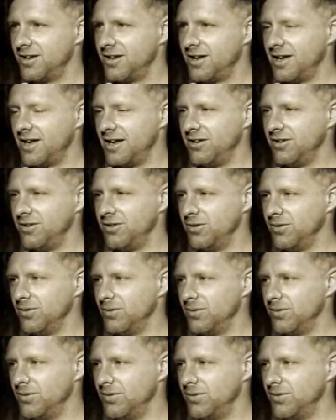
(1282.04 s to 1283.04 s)
you
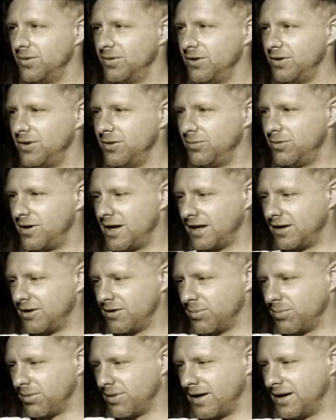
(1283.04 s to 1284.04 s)
take your
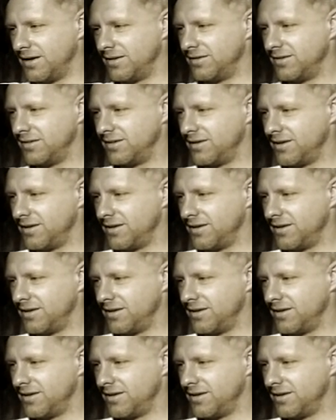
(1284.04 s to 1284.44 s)
place